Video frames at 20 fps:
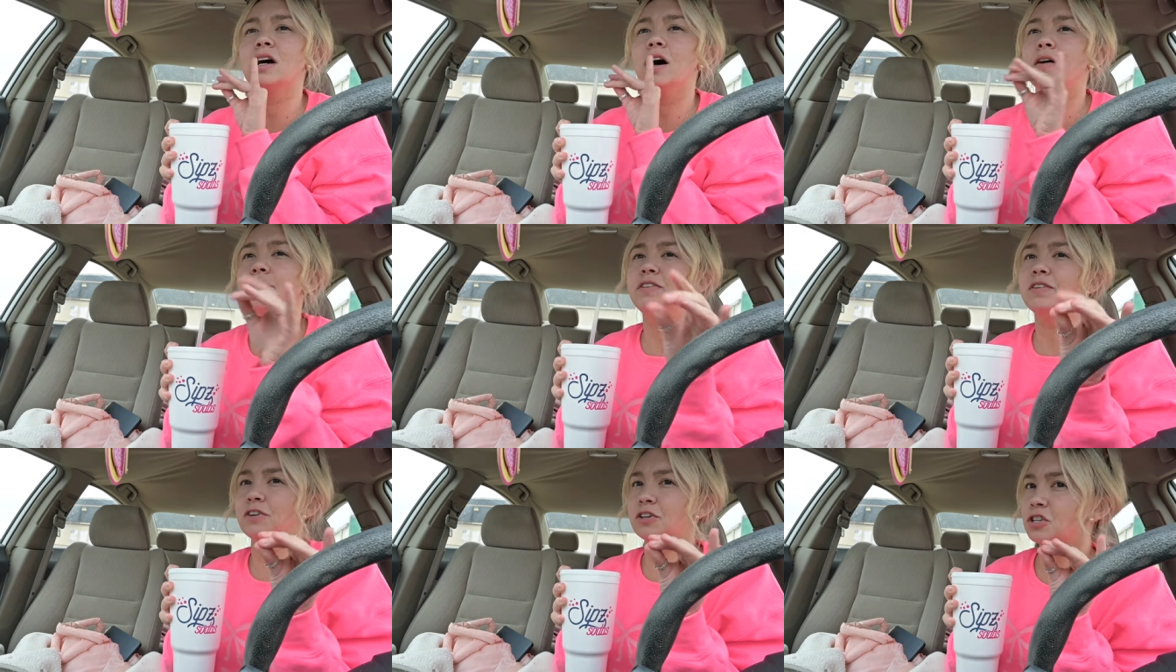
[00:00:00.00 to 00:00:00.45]

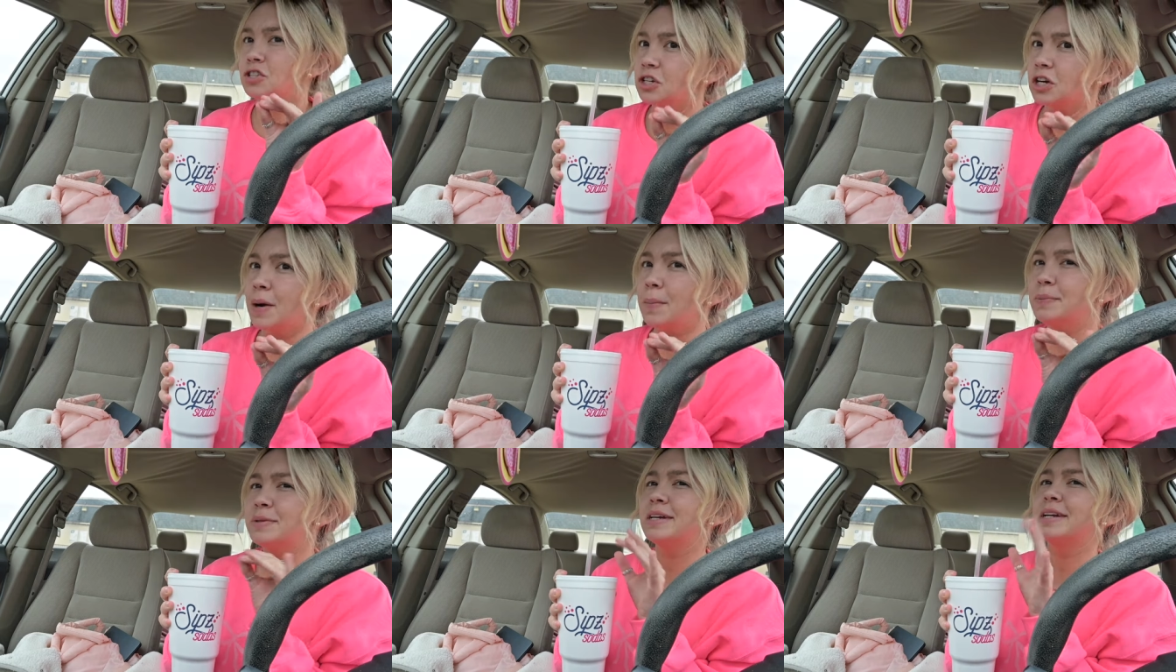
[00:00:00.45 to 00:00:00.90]
of different
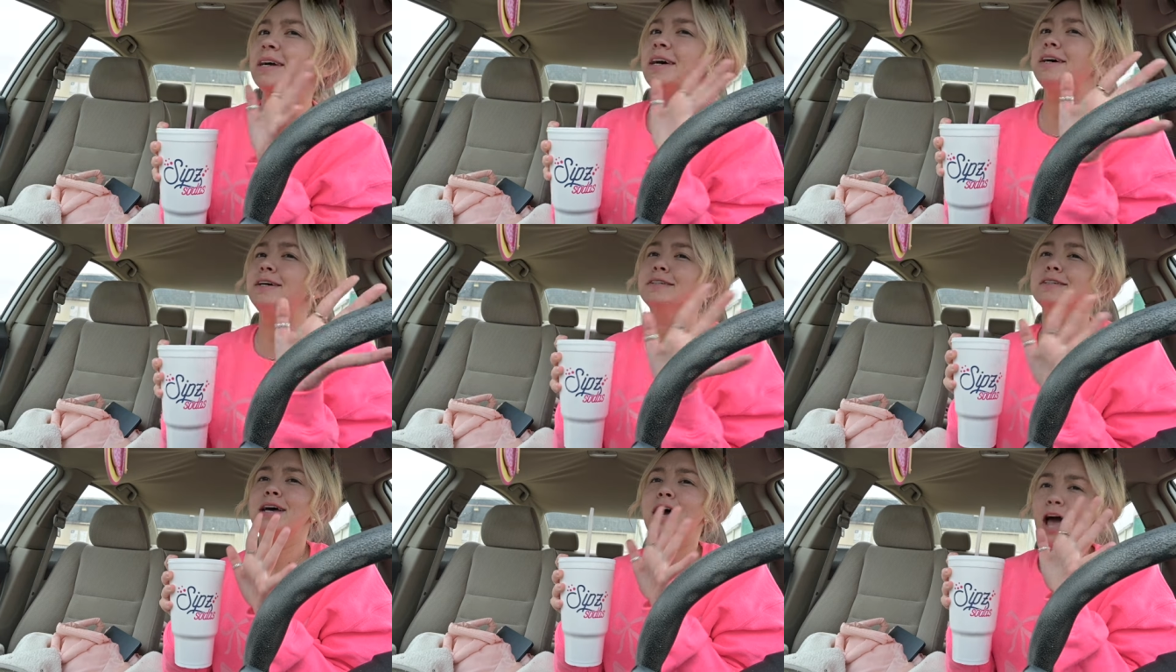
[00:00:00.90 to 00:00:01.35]
syrups in
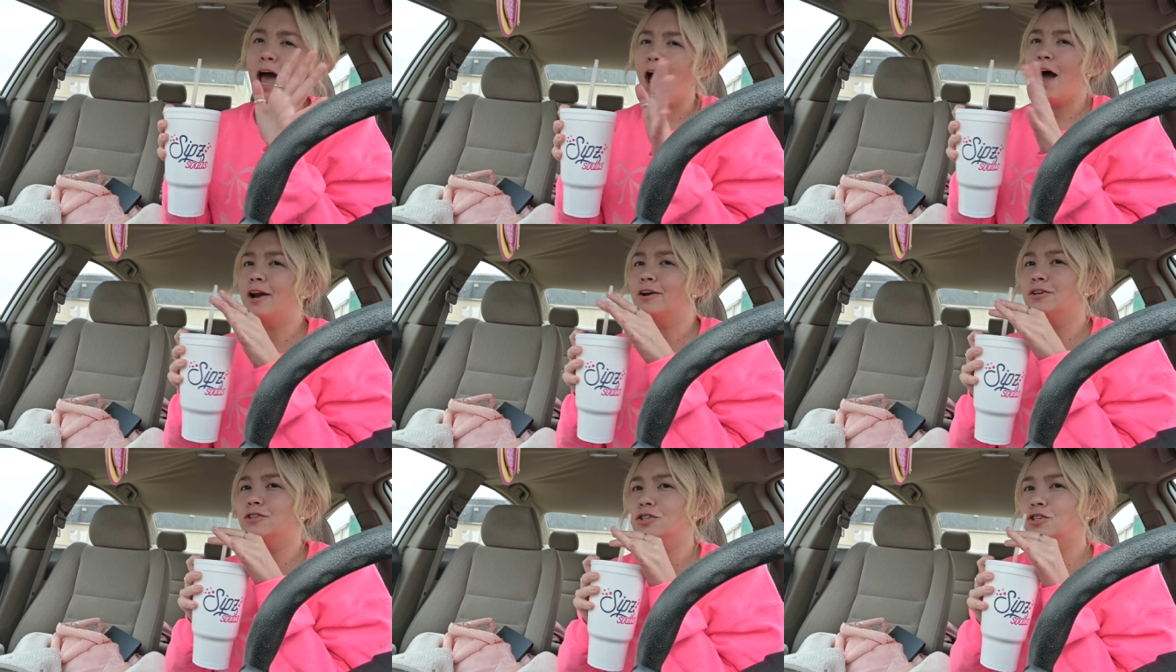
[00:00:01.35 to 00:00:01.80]
it,
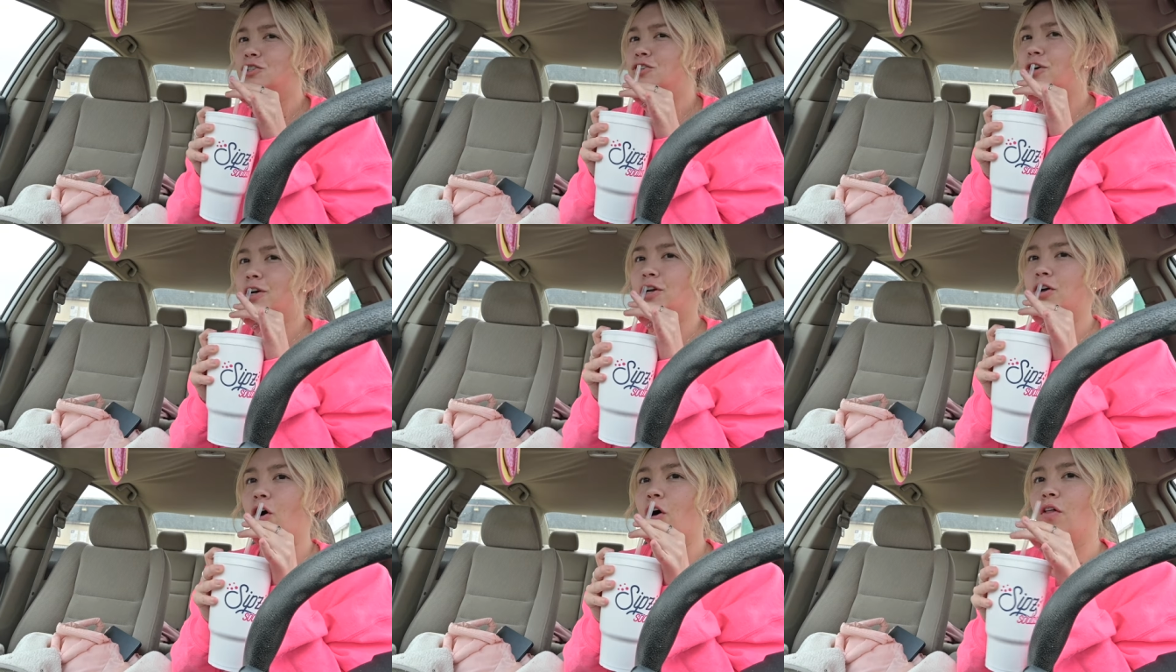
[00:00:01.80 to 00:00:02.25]
energy
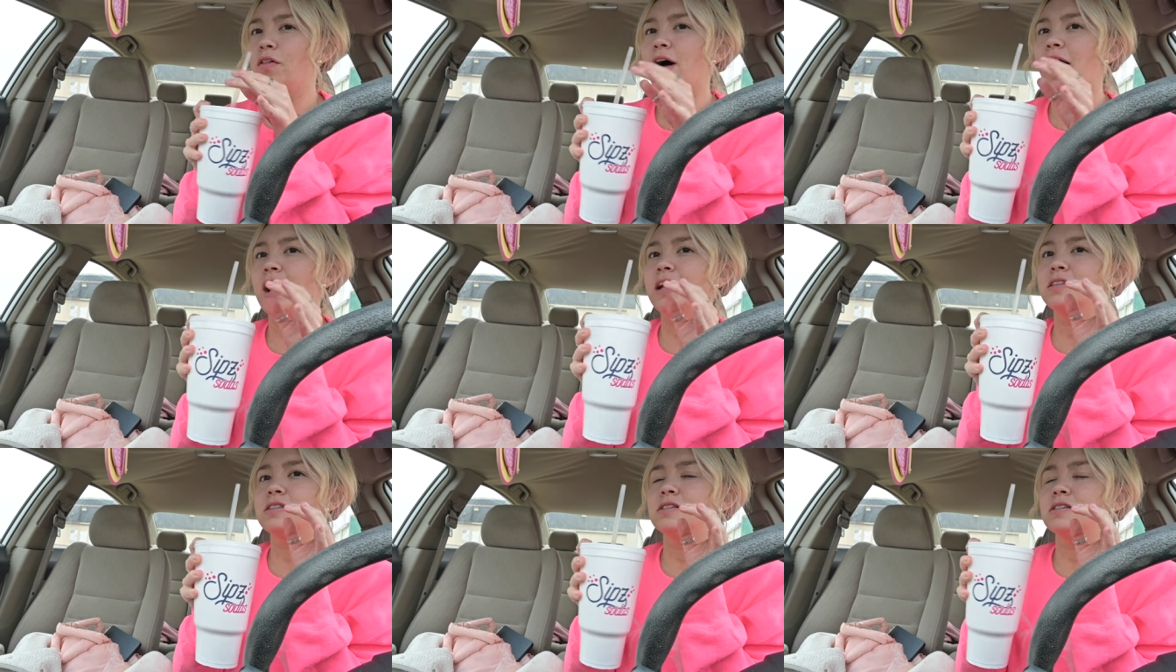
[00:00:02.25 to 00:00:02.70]
drink, all
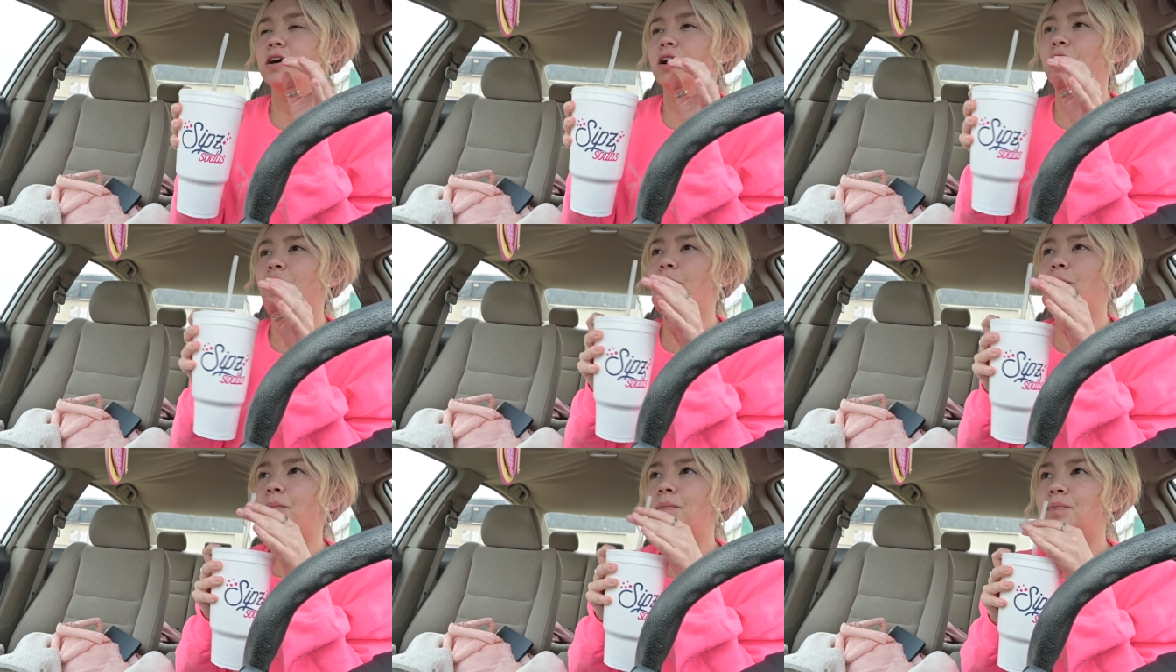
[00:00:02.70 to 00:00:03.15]
that.
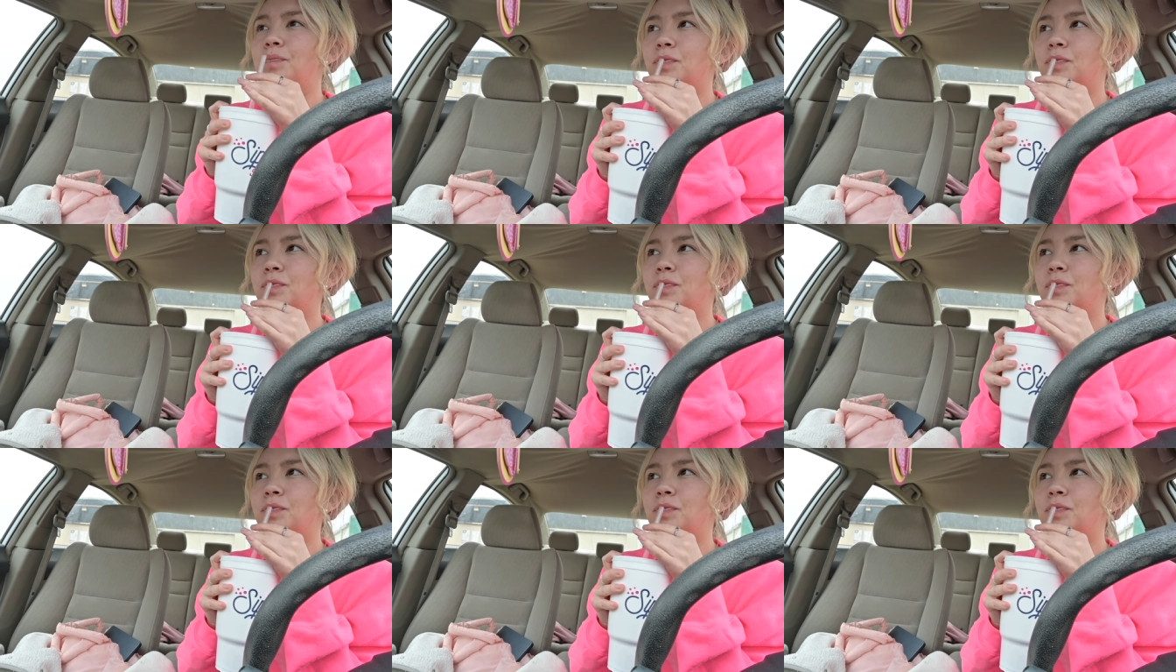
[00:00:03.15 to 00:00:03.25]
So,